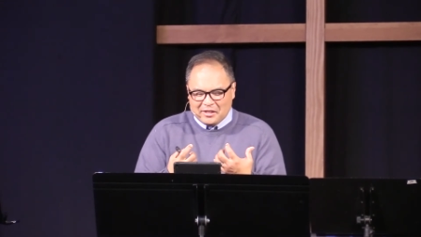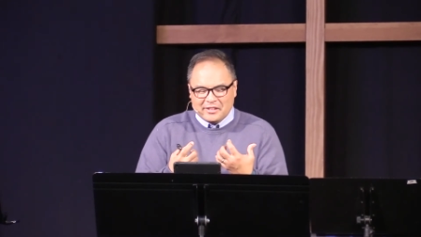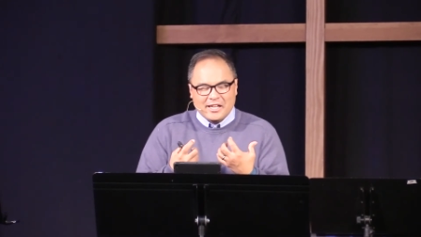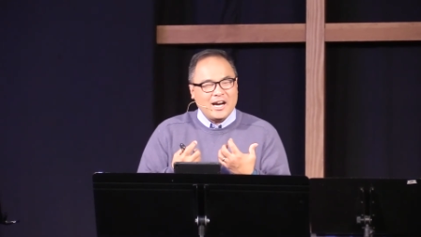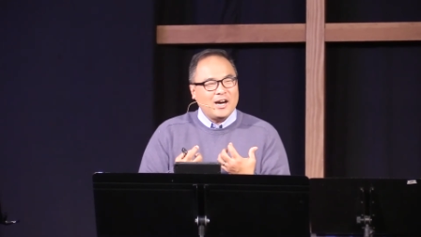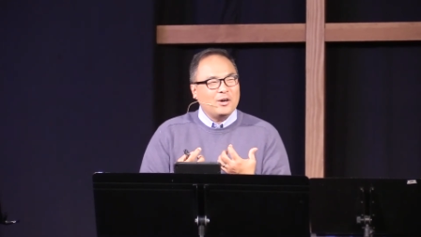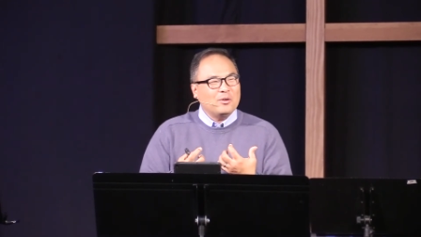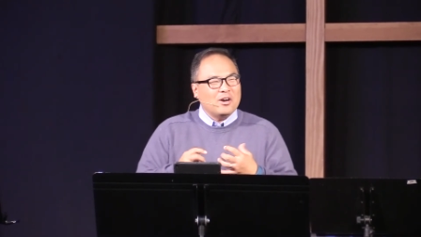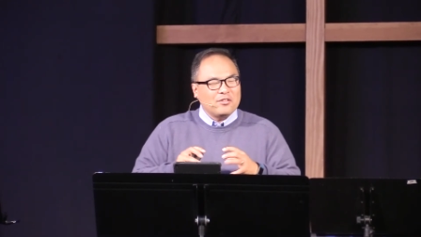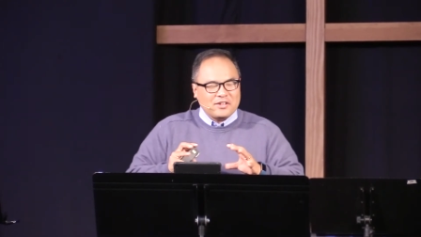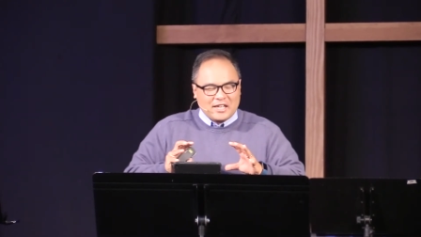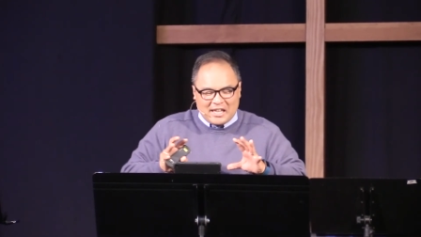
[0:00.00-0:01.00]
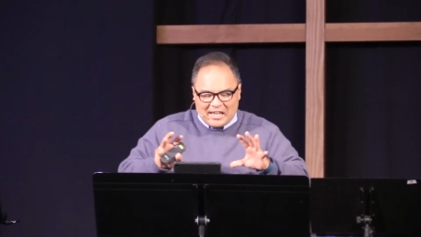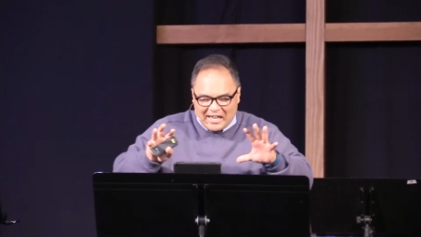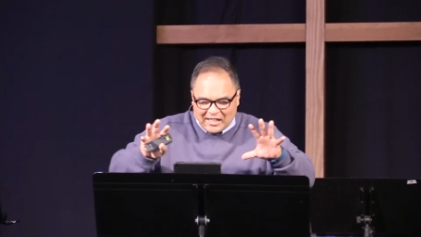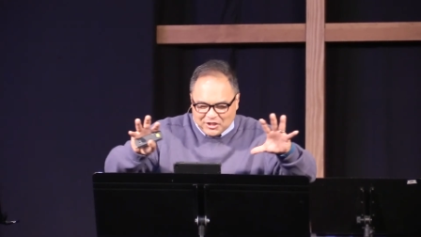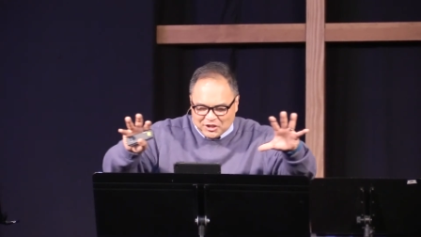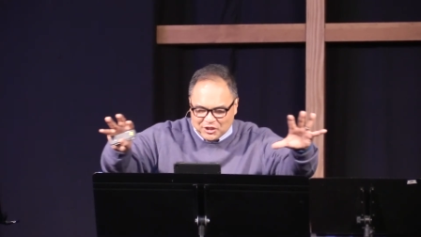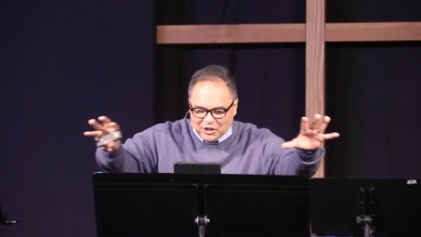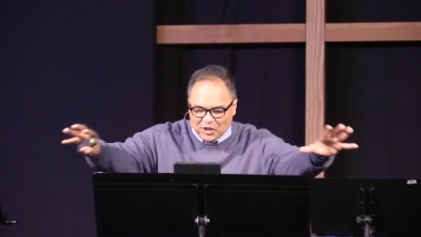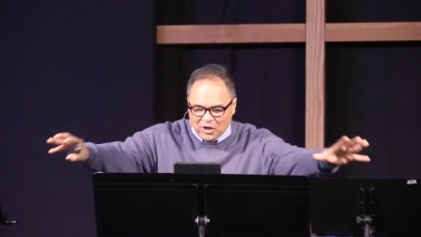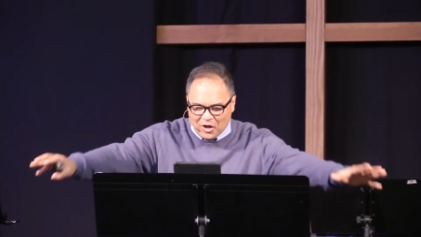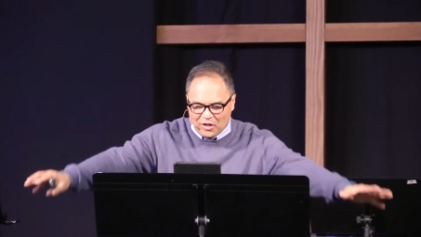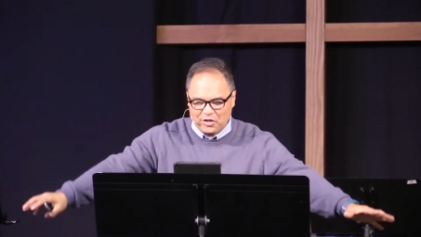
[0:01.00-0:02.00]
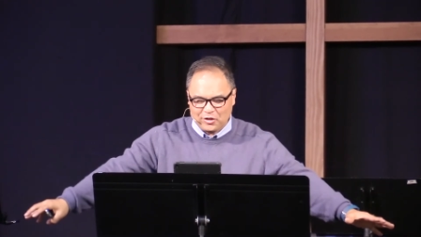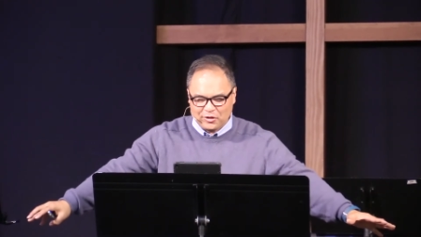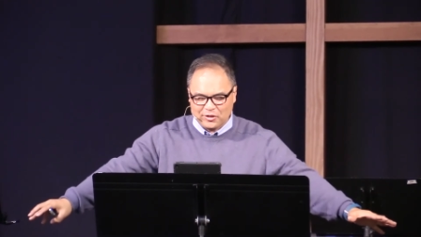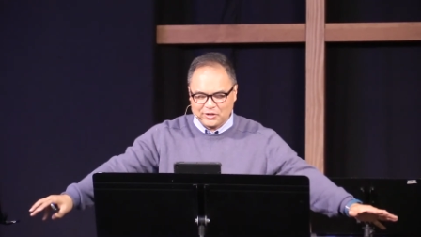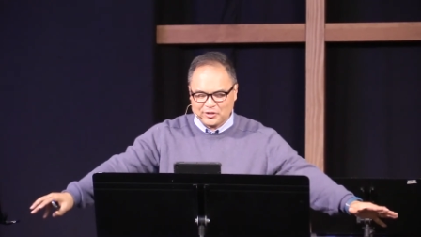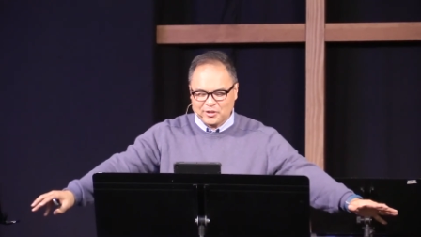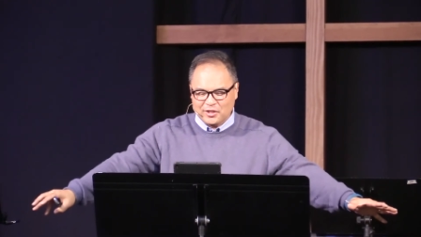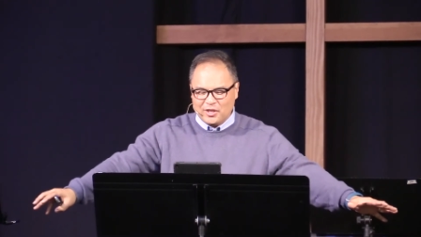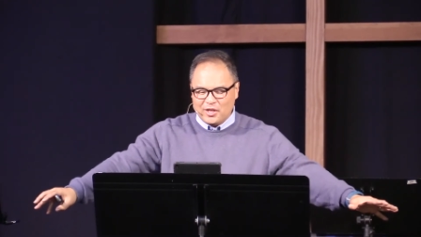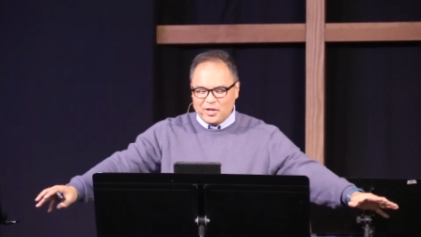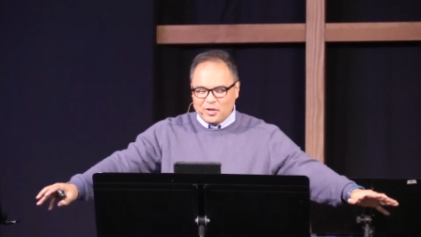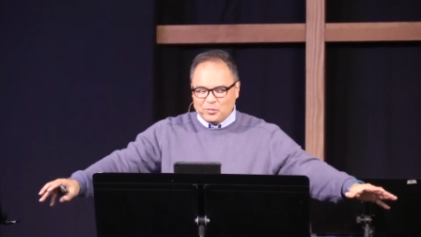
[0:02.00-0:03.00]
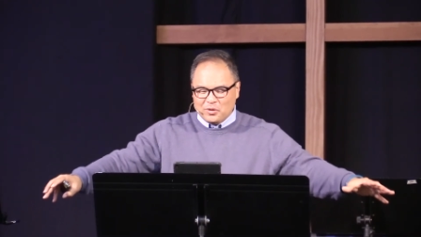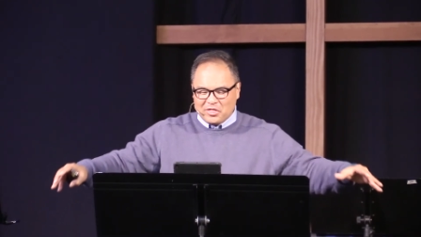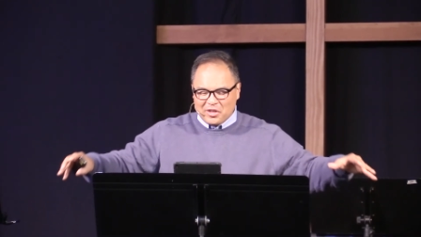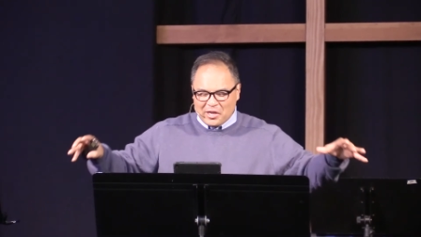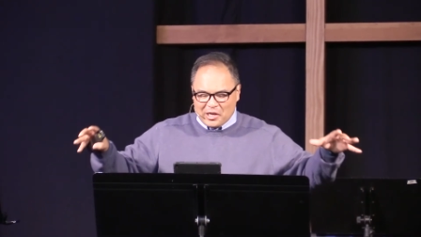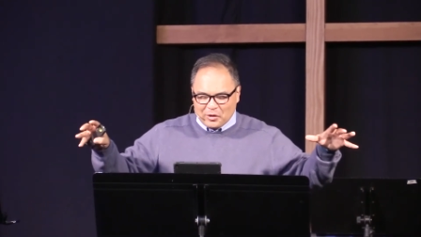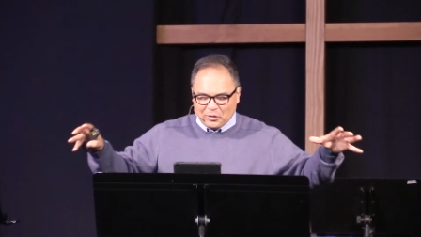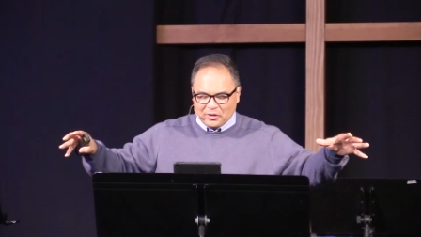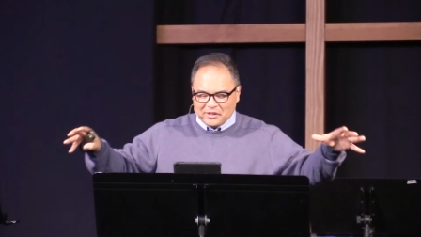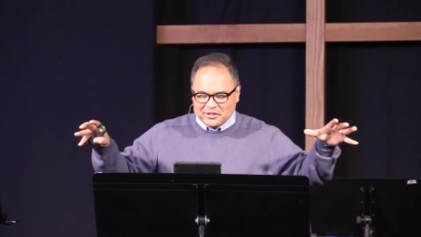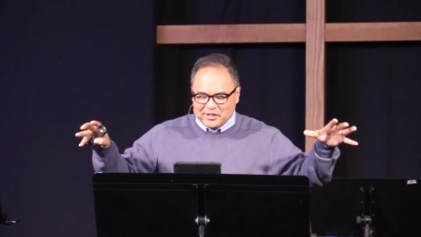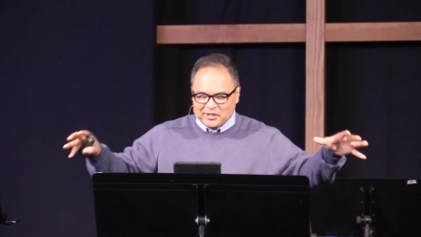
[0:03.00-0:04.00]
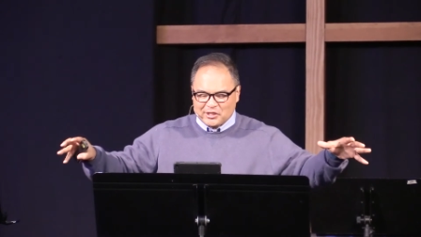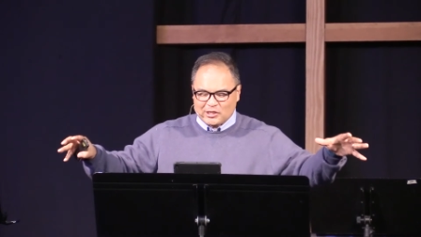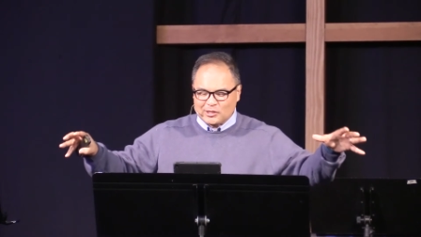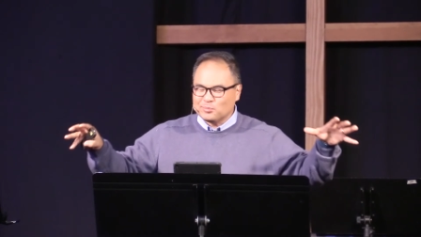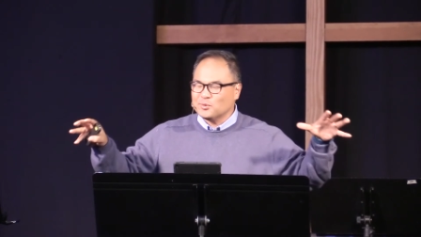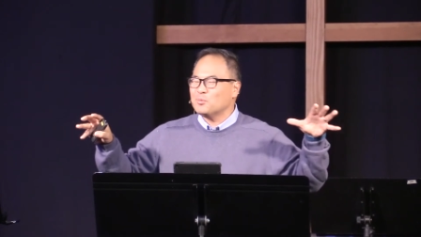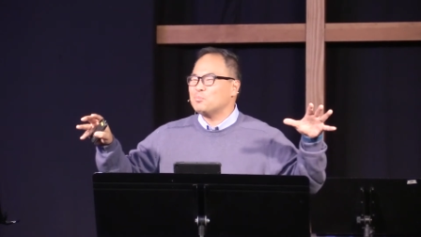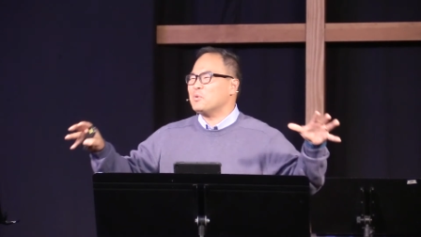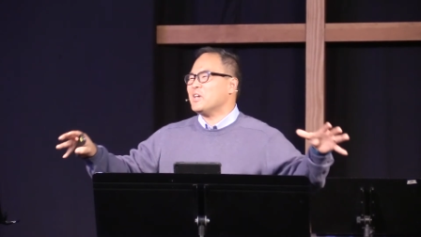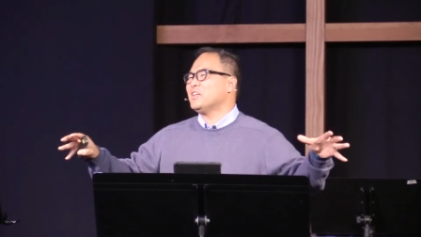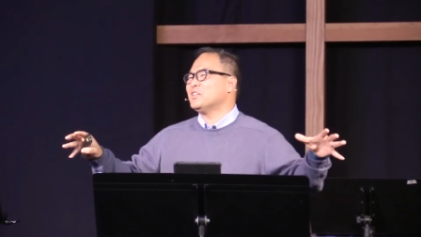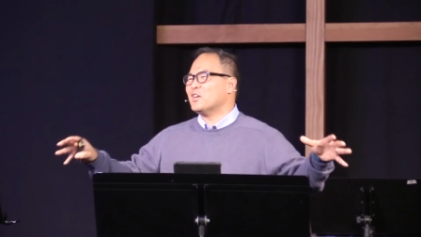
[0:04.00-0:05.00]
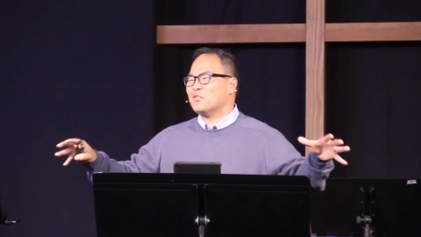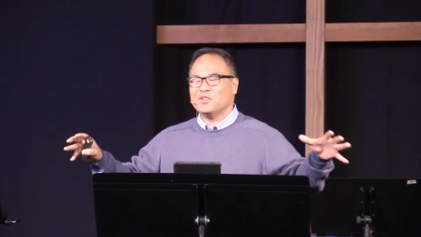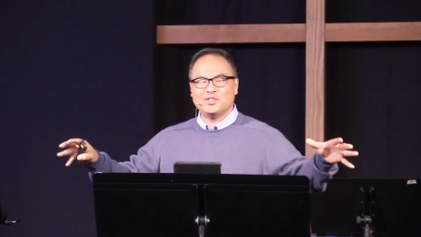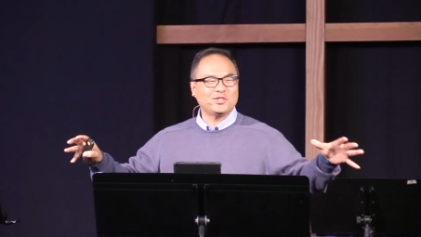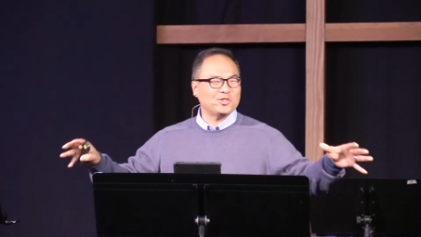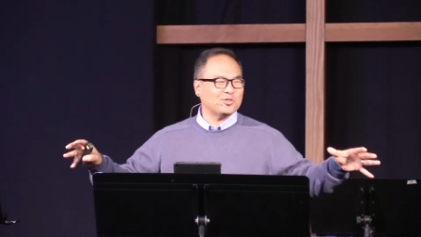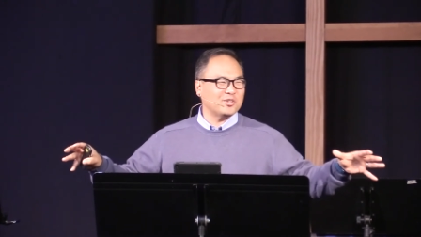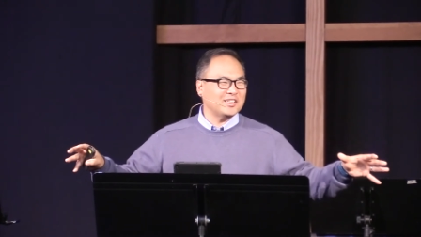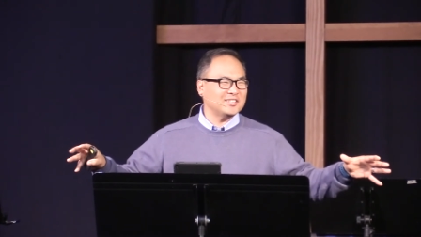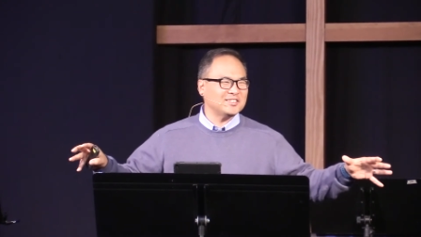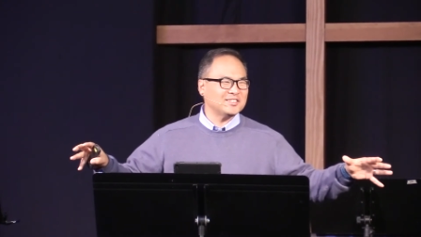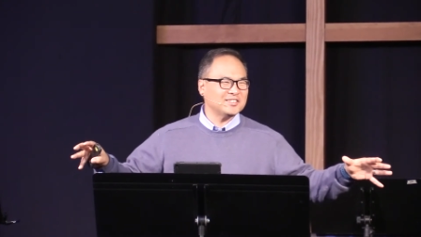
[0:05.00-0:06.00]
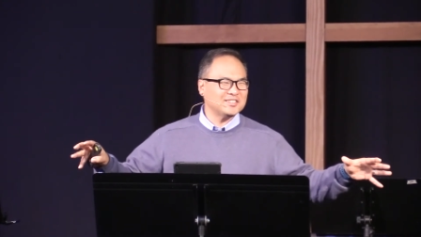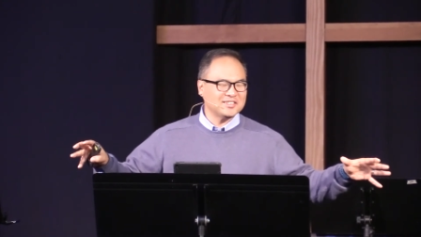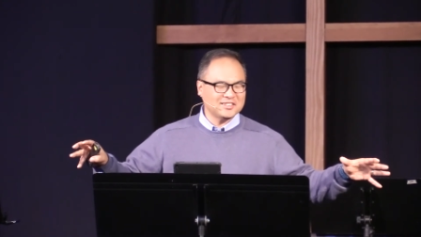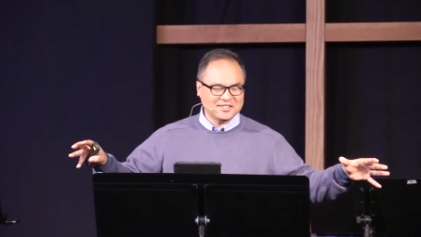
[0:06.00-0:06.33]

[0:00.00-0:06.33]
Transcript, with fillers: now of catching others with the irresistible bait of his grace.